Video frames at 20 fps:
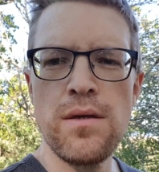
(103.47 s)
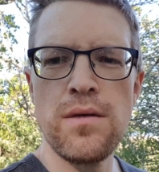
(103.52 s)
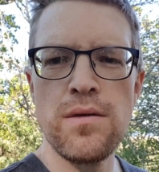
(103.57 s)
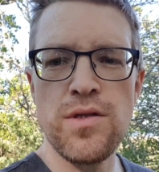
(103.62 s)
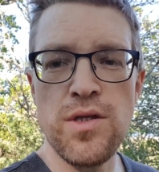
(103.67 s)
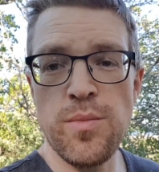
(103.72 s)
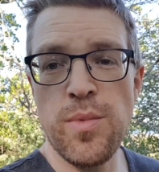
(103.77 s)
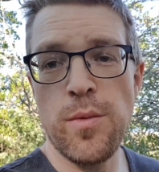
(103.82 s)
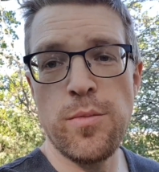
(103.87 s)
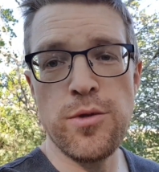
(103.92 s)

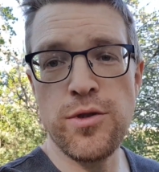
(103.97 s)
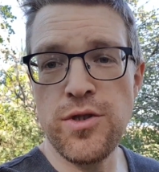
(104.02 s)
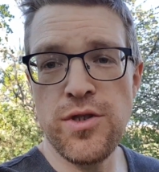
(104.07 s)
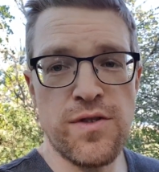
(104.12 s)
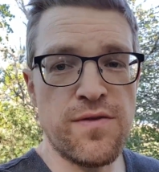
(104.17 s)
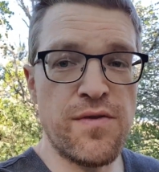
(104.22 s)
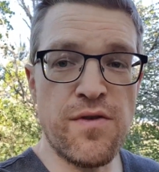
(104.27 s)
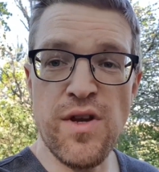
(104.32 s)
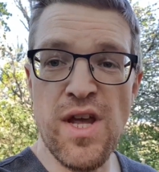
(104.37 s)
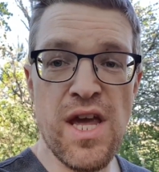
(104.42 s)
Some people
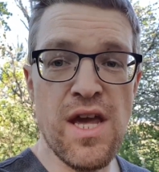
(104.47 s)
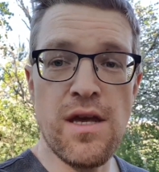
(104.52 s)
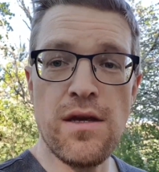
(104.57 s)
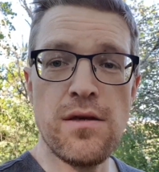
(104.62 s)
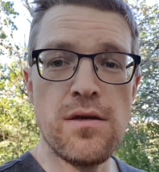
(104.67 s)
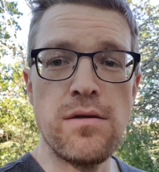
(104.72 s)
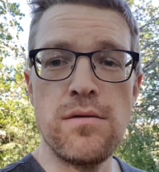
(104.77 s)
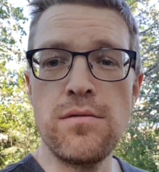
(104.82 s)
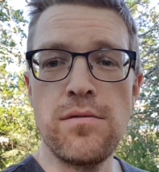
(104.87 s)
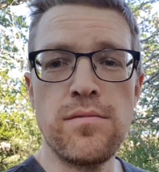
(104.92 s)
just forget,
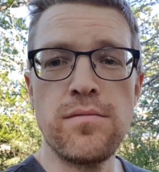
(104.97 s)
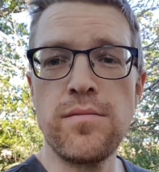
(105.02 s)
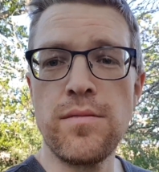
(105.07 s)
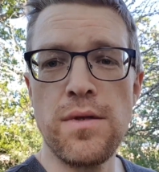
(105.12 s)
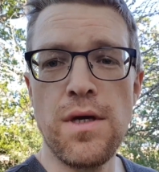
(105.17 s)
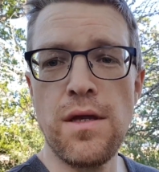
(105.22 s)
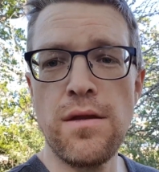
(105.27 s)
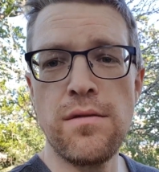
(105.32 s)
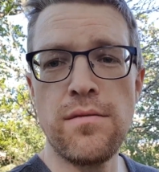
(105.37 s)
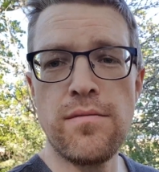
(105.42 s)

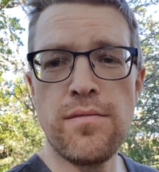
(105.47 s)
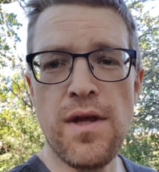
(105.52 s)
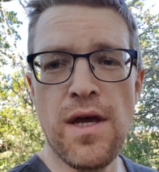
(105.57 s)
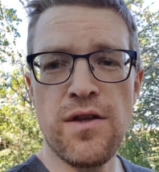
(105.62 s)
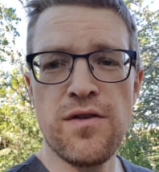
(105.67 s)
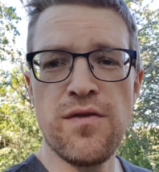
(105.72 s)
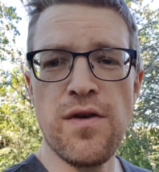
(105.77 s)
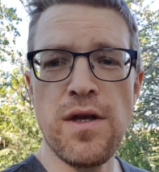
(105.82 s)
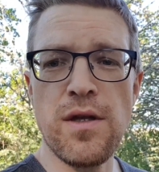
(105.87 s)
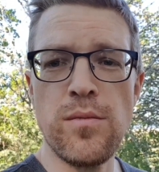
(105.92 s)
and
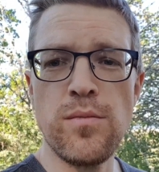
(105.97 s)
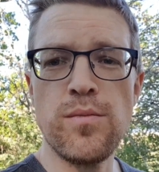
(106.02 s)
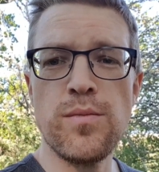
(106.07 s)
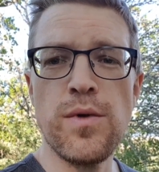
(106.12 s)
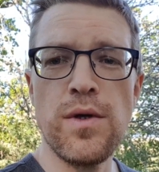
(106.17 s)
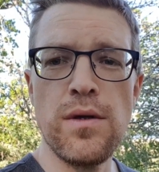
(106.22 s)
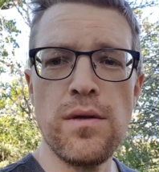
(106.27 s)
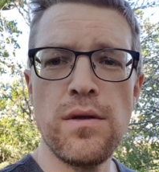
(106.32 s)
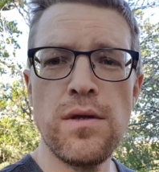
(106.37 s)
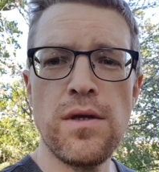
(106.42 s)
that's fine,
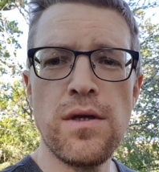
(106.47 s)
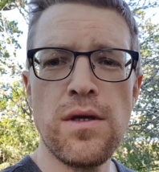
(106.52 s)
but